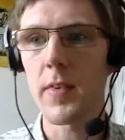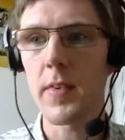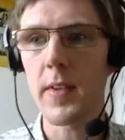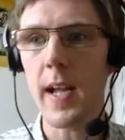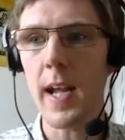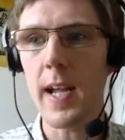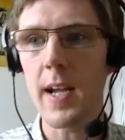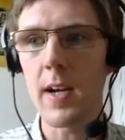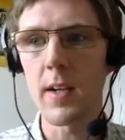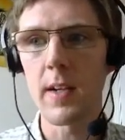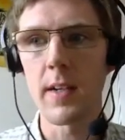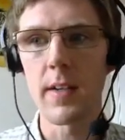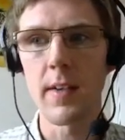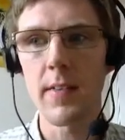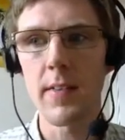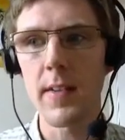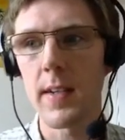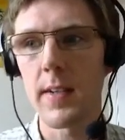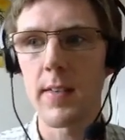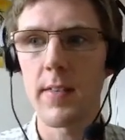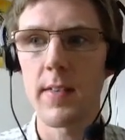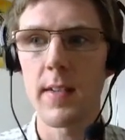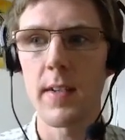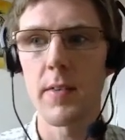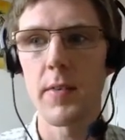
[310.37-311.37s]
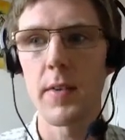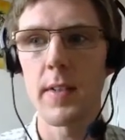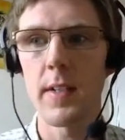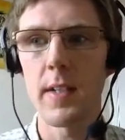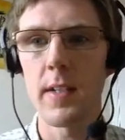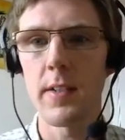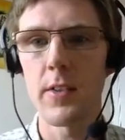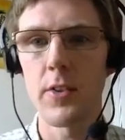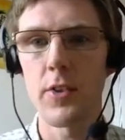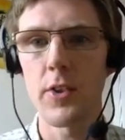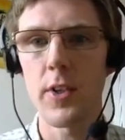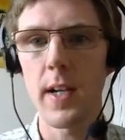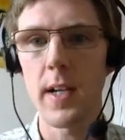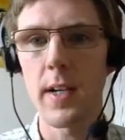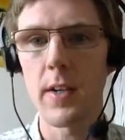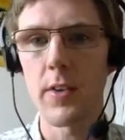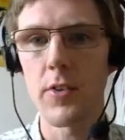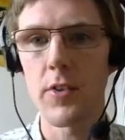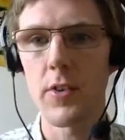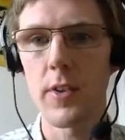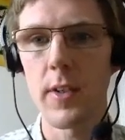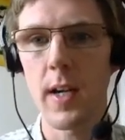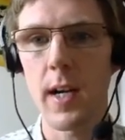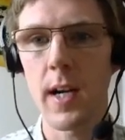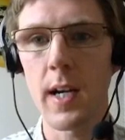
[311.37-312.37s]
scale and sensitivity to
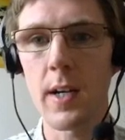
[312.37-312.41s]
change.